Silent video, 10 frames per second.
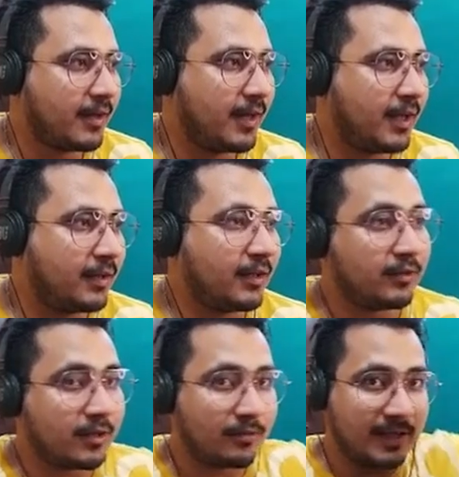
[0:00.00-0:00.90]
And now
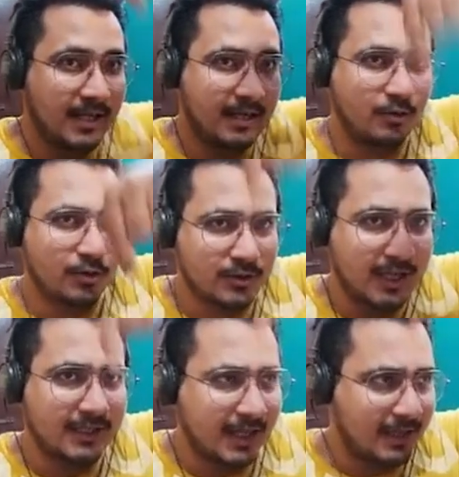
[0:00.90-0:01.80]
the needle goes
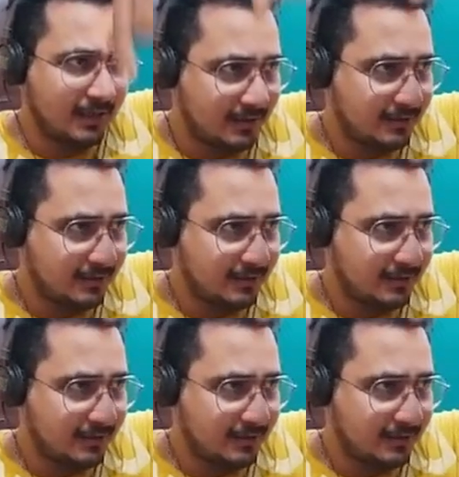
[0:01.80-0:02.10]
like that.